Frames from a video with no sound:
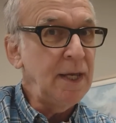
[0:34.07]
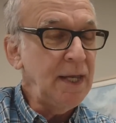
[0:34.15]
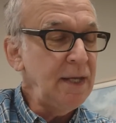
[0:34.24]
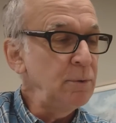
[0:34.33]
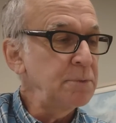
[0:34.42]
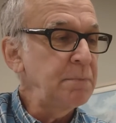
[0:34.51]

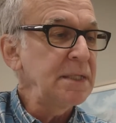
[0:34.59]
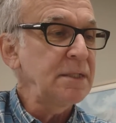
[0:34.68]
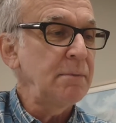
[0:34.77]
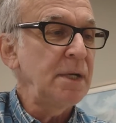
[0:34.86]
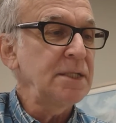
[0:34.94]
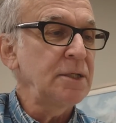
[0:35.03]
Hey, it was
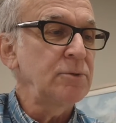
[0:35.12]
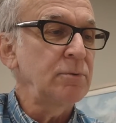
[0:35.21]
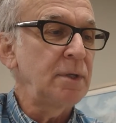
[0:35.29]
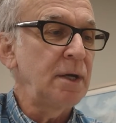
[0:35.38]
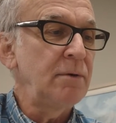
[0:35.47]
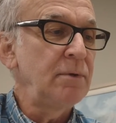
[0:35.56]
based on my
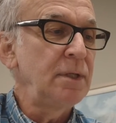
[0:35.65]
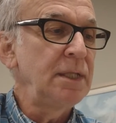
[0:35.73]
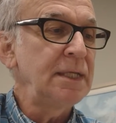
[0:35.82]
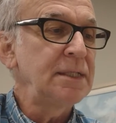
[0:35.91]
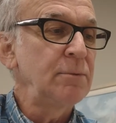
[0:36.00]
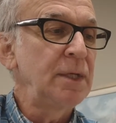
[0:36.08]
schedule and I really
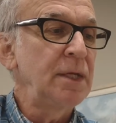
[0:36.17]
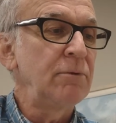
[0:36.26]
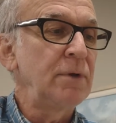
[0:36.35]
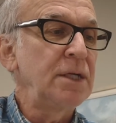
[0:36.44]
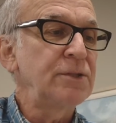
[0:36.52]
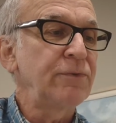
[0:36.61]
liked it. We can
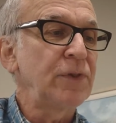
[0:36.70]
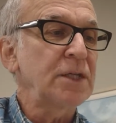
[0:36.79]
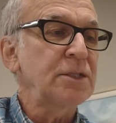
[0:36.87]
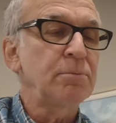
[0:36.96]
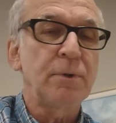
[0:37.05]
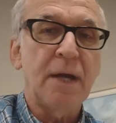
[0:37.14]
arrange
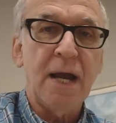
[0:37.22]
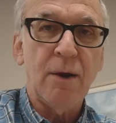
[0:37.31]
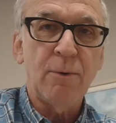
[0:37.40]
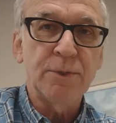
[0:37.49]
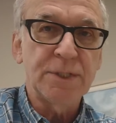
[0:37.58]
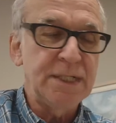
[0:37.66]
flexible
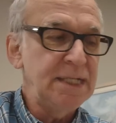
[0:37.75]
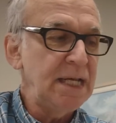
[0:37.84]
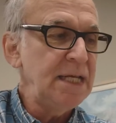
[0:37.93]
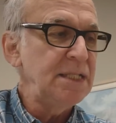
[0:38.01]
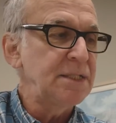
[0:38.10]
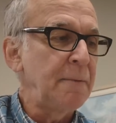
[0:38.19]
hours and
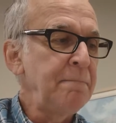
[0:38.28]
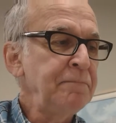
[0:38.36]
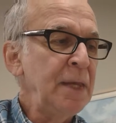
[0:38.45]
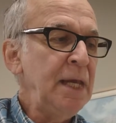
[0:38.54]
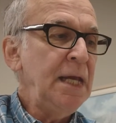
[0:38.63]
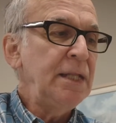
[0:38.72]
days.
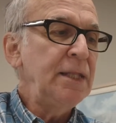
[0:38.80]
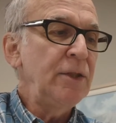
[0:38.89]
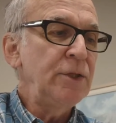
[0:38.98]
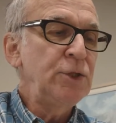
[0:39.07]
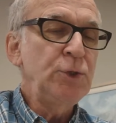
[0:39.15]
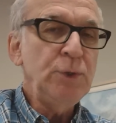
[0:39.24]
Now,
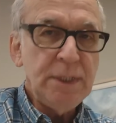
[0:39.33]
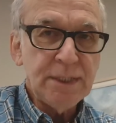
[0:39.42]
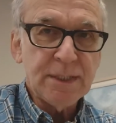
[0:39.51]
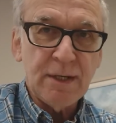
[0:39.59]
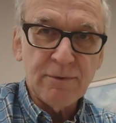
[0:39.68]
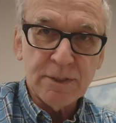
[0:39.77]
the
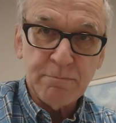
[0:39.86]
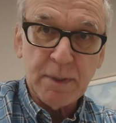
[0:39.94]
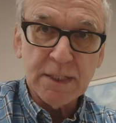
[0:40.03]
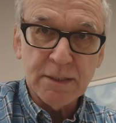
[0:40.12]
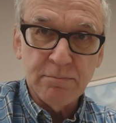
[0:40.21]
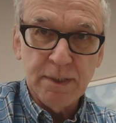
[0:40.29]
duties and
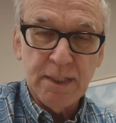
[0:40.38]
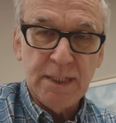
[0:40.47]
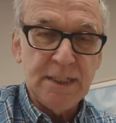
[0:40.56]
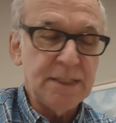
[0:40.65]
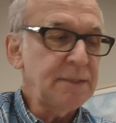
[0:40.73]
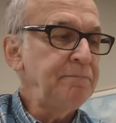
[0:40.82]

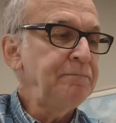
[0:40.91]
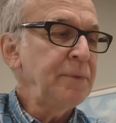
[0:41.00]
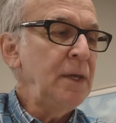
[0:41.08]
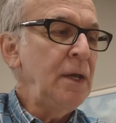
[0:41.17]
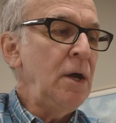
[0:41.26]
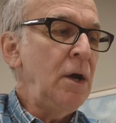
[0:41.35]
responsibilities,
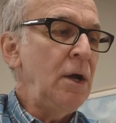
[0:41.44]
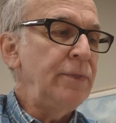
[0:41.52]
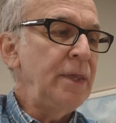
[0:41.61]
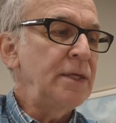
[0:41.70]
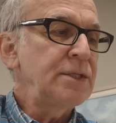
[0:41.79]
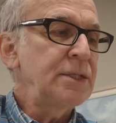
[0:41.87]

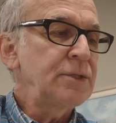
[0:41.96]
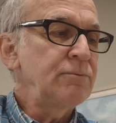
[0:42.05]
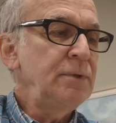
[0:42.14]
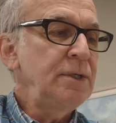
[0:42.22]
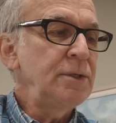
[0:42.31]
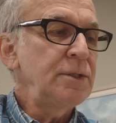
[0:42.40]
they assist
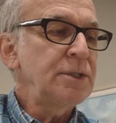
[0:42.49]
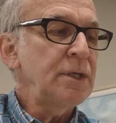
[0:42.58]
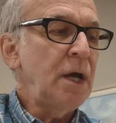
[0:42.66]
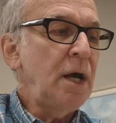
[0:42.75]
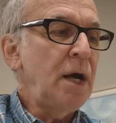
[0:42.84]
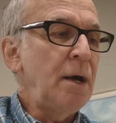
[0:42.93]
readers
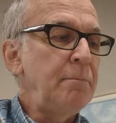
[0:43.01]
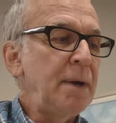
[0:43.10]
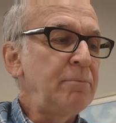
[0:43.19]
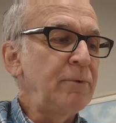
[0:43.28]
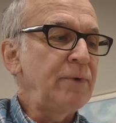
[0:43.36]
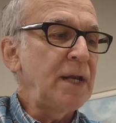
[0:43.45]

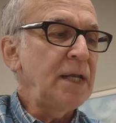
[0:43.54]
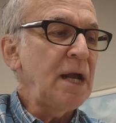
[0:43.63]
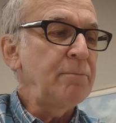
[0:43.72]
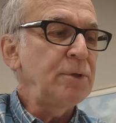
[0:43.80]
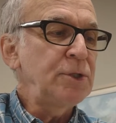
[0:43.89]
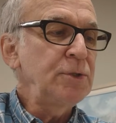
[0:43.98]
by providing
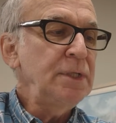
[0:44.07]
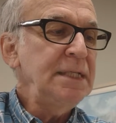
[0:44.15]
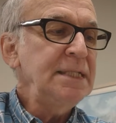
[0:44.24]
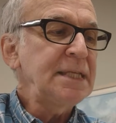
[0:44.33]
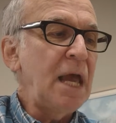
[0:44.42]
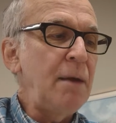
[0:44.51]

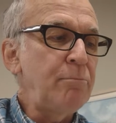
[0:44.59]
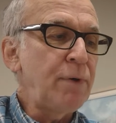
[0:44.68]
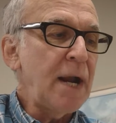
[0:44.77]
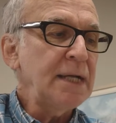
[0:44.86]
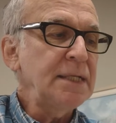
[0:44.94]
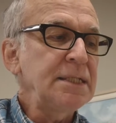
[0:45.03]
opportunities and
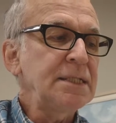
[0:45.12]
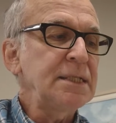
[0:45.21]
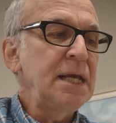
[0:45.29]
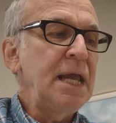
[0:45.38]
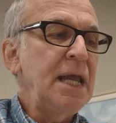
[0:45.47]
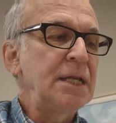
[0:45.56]
practice
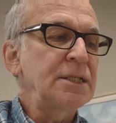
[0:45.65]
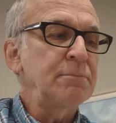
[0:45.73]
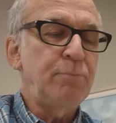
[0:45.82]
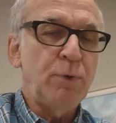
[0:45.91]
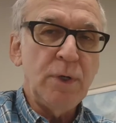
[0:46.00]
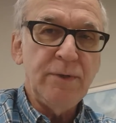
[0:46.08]
in a
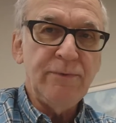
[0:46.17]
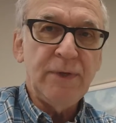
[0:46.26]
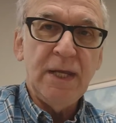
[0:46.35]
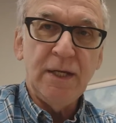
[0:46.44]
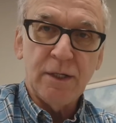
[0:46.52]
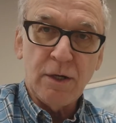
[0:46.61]
supportive,
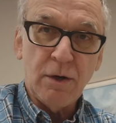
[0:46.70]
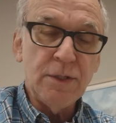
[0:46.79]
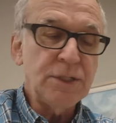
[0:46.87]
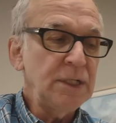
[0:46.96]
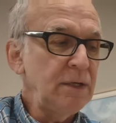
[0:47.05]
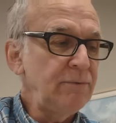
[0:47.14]

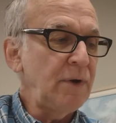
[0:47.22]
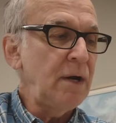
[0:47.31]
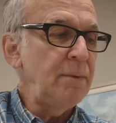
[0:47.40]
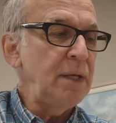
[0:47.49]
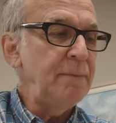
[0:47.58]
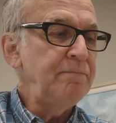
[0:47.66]
encouraging
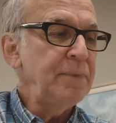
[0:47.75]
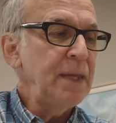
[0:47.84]
environment.